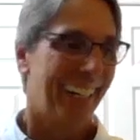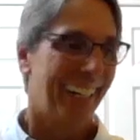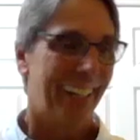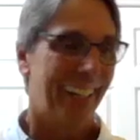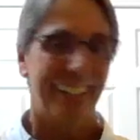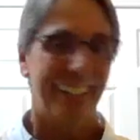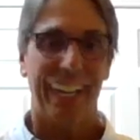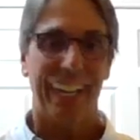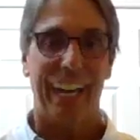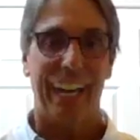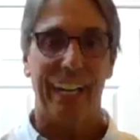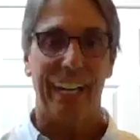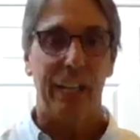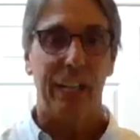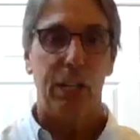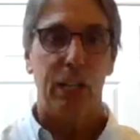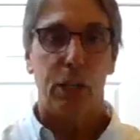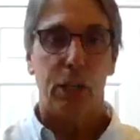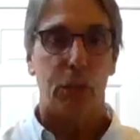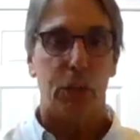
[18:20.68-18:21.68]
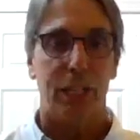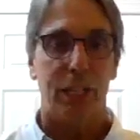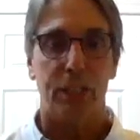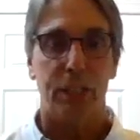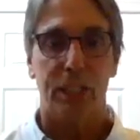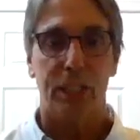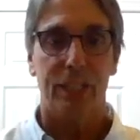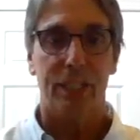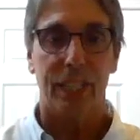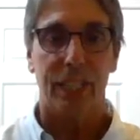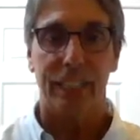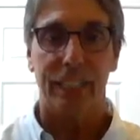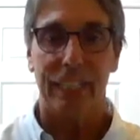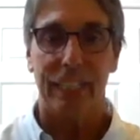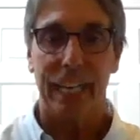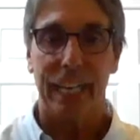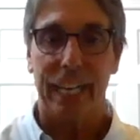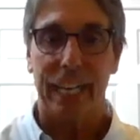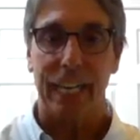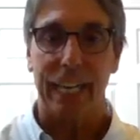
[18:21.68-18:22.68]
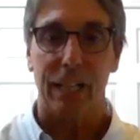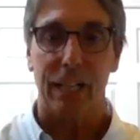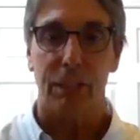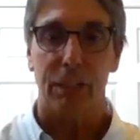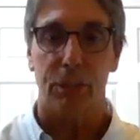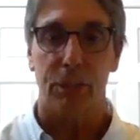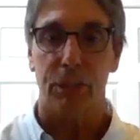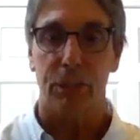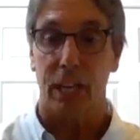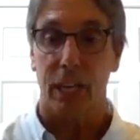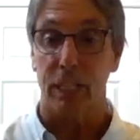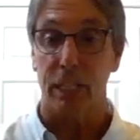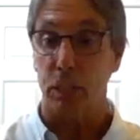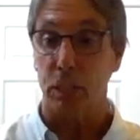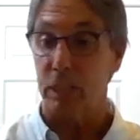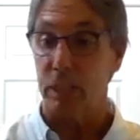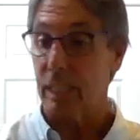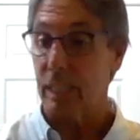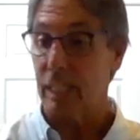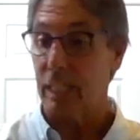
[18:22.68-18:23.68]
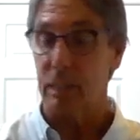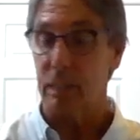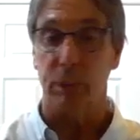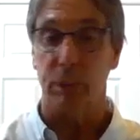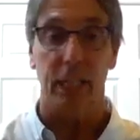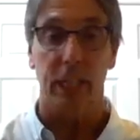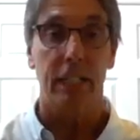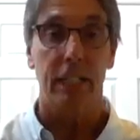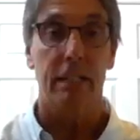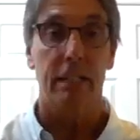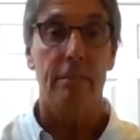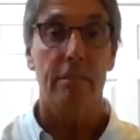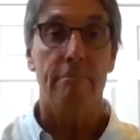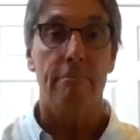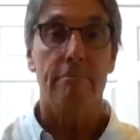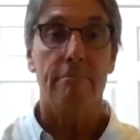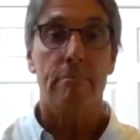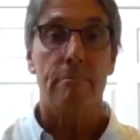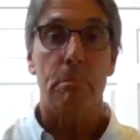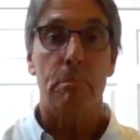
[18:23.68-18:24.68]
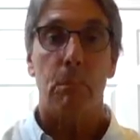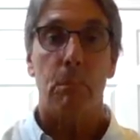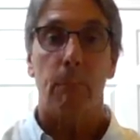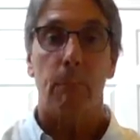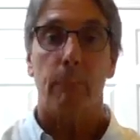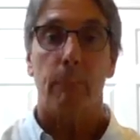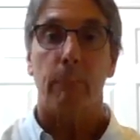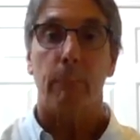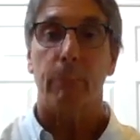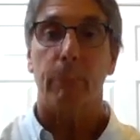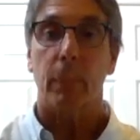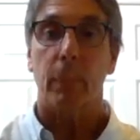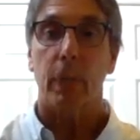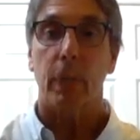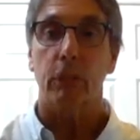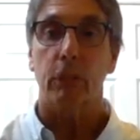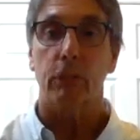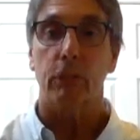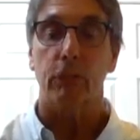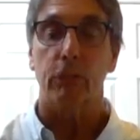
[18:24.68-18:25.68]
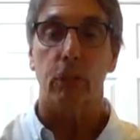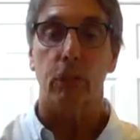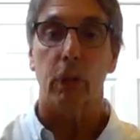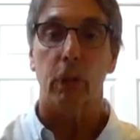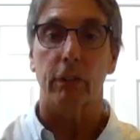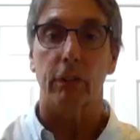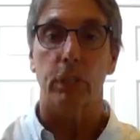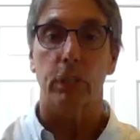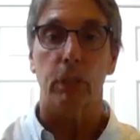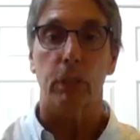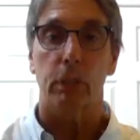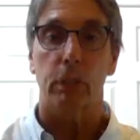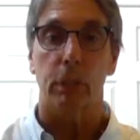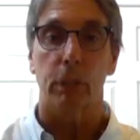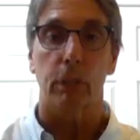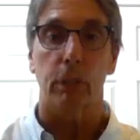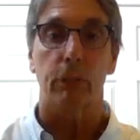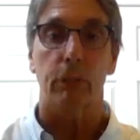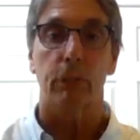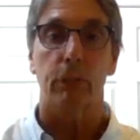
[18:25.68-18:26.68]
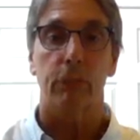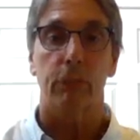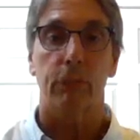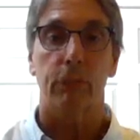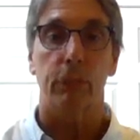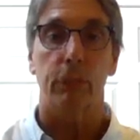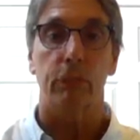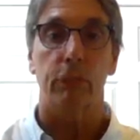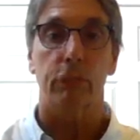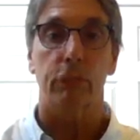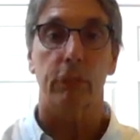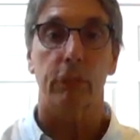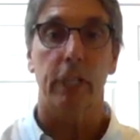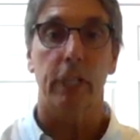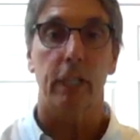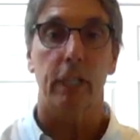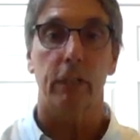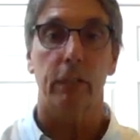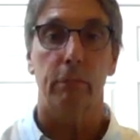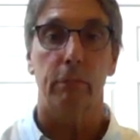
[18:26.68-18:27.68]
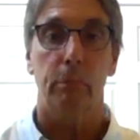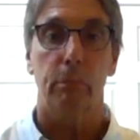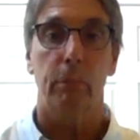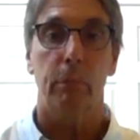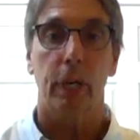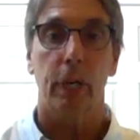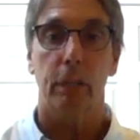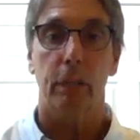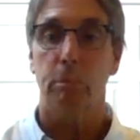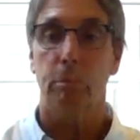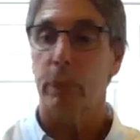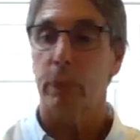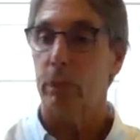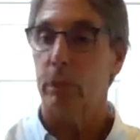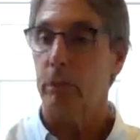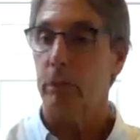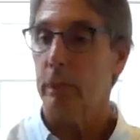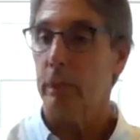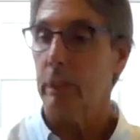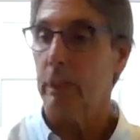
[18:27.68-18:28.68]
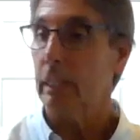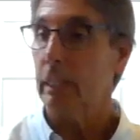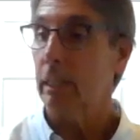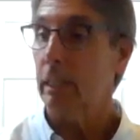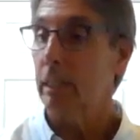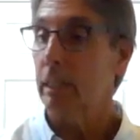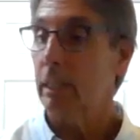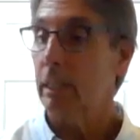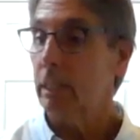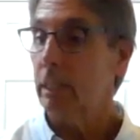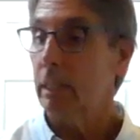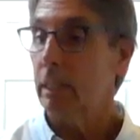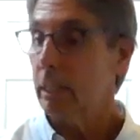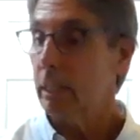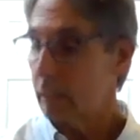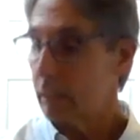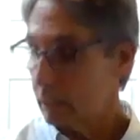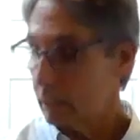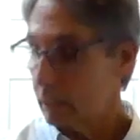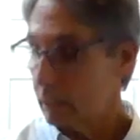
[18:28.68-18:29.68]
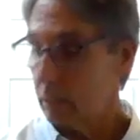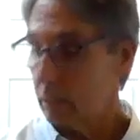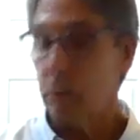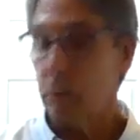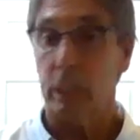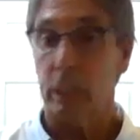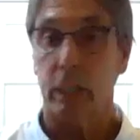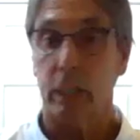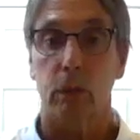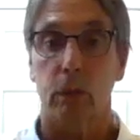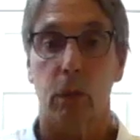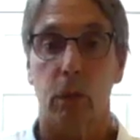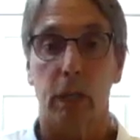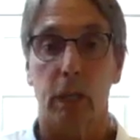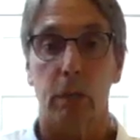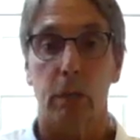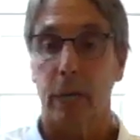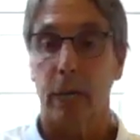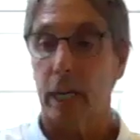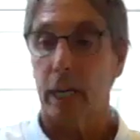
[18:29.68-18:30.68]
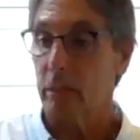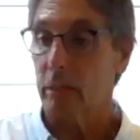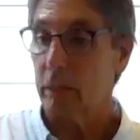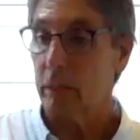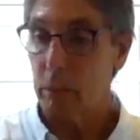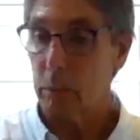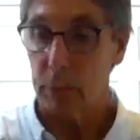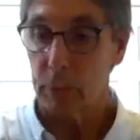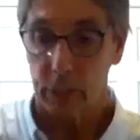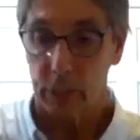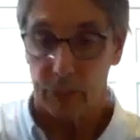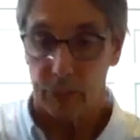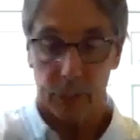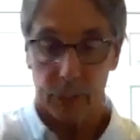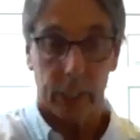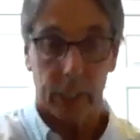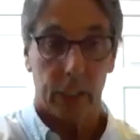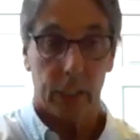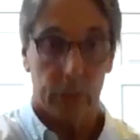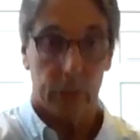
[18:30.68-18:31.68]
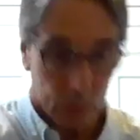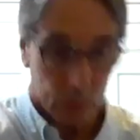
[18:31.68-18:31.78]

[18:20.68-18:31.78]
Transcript: Okay, questions on the neck exercises? Anyone? The floor is yours. Feel free to unmute and we can talk about it a little bit if you need